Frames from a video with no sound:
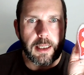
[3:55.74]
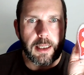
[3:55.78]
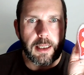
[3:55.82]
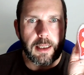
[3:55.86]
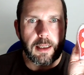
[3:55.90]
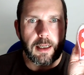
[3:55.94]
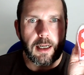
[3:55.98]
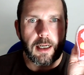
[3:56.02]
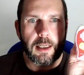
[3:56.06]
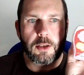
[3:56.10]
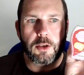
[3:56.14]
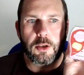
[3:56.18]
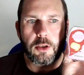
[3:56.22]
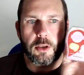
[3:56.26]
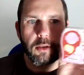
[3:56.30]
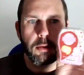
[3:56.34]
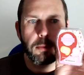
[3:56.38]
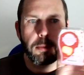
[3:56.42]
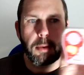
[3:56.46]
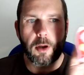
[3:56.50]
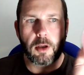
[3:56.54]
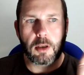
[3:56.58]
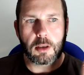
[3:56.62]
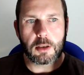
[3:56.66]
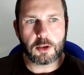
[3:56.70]
I do
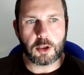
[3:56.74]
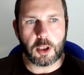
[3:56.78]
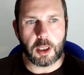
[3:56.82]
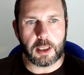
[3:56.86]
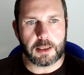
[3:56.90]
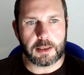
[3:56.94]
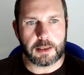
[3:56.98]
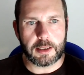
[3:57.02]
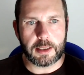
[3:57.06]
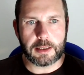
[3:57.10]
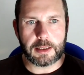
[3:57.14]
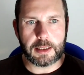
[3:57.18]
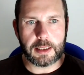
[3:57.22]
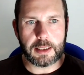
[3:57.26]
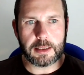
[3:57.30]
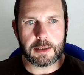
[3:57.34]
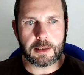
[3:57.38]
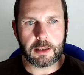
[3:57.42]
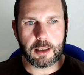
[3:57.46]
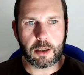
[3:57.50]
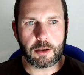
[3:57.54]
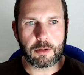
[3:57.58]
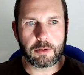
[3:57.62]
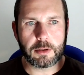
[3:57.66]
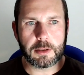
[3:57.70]
apologise, this is
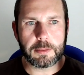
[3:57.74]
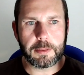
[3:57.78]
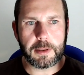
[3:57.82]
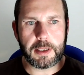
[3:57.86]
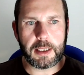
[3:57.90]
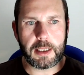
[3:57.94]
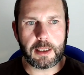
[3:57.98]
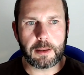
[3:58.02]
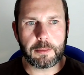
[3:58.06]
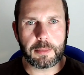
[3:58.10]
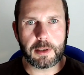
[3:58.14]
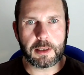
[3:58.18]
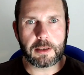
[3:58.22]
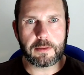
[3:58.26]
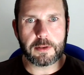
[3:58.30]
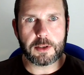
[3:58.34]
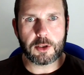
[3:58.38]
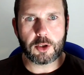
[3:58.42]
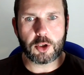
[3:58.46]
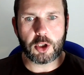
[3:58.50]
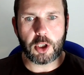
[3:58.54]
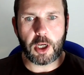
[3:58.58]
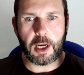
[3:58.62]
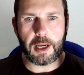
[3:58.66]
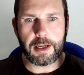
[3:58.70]
going to be a bit of a
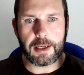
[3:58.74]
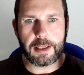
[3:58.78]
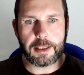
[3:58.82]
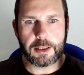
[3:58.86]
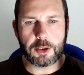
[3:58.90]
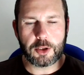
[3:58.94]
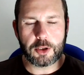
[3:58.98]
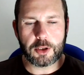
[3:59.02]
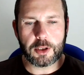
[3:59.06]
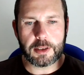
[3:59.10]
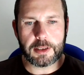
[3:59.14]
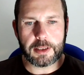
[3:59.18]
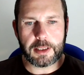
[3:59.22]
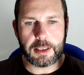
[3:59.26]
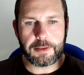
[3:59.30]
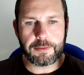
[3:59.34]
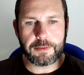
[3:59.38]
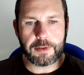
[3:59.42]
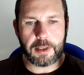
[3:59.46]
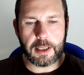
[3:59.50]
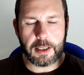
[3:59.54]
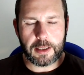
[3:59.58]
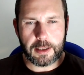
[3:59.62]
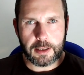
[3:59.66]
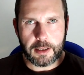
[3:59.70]
challenge this evening.